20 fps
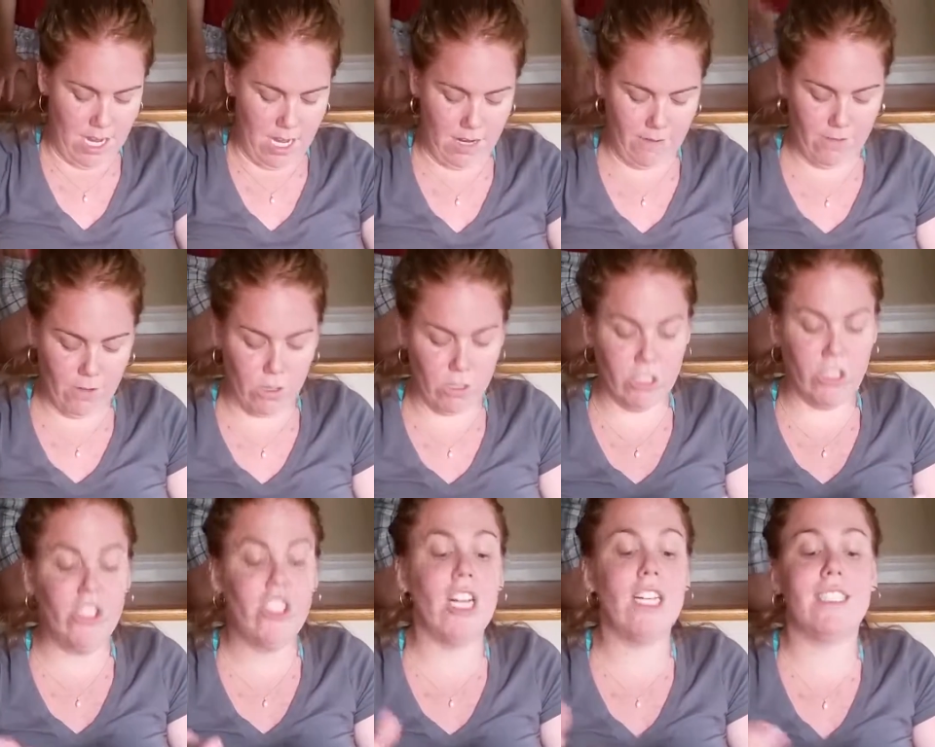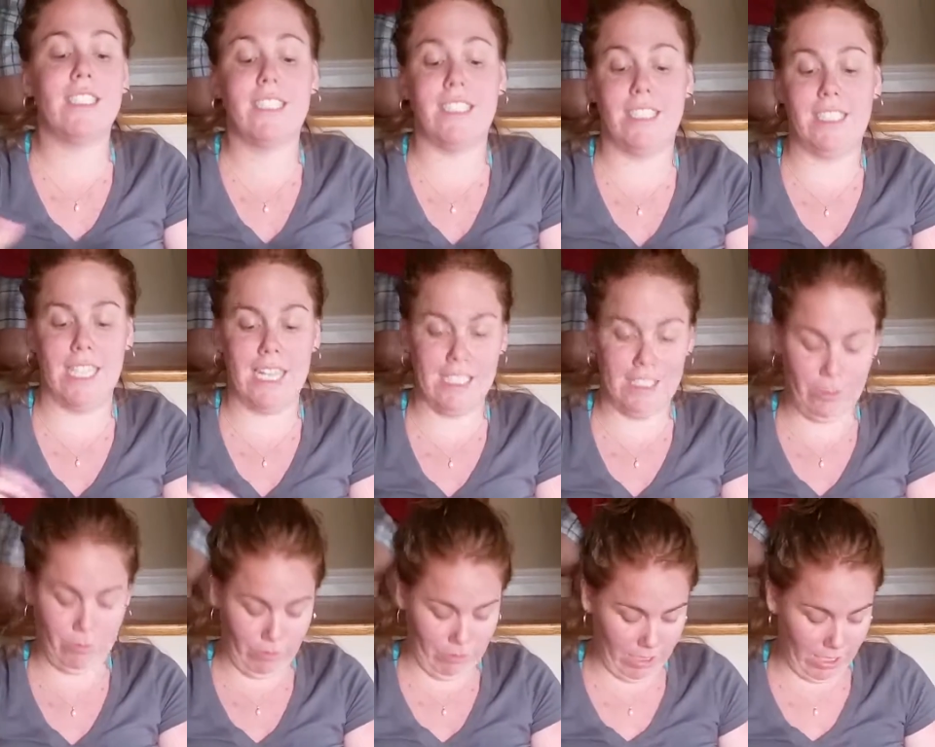And of course, Justice,
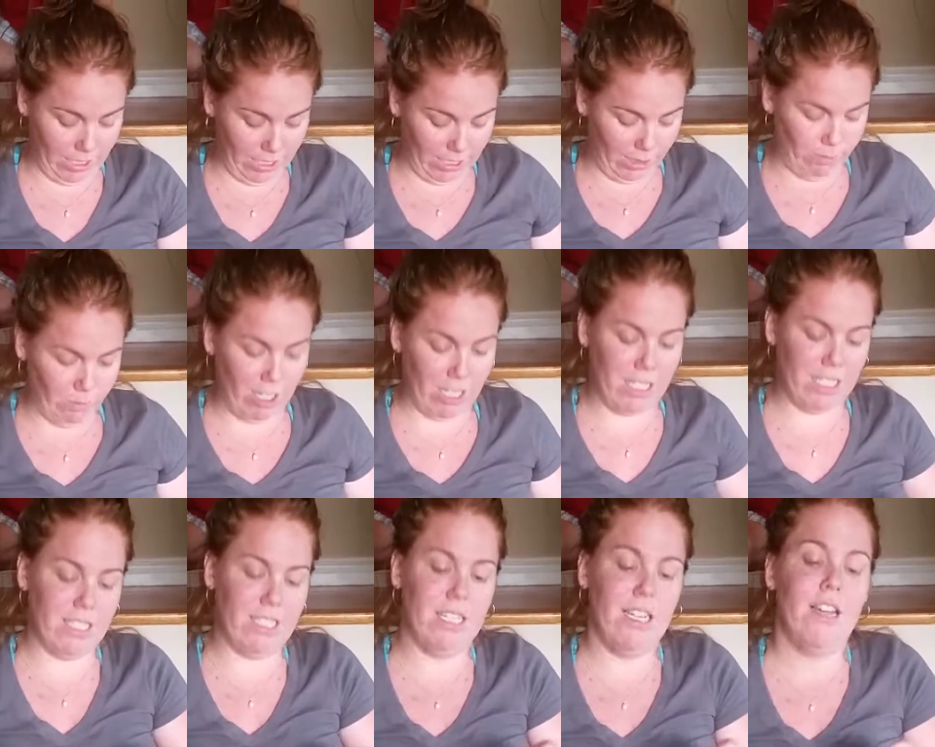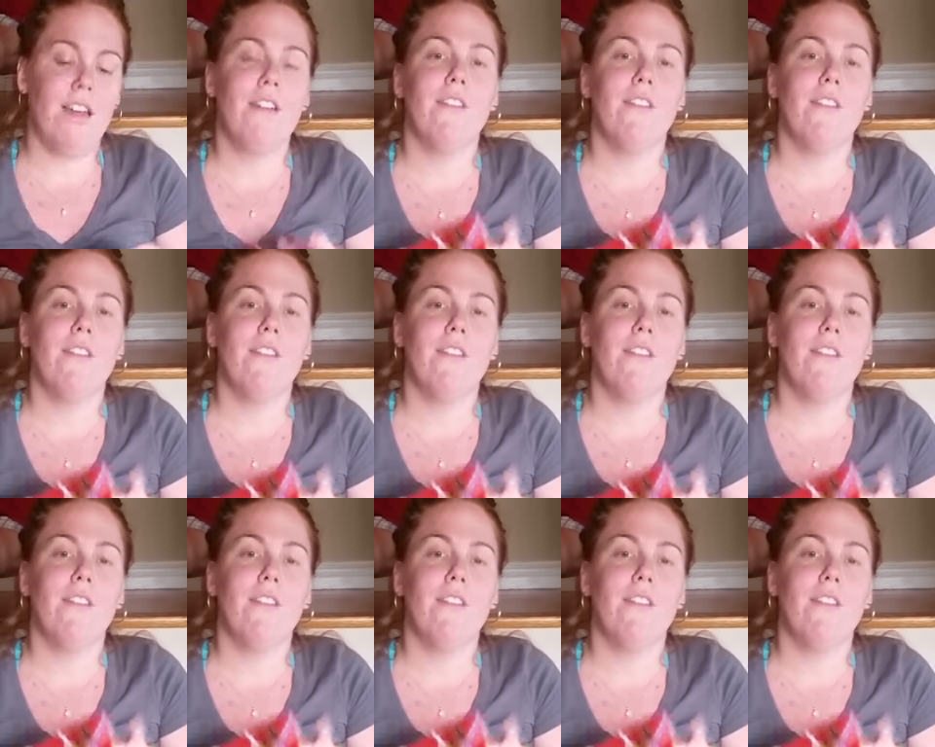that's what the theme was.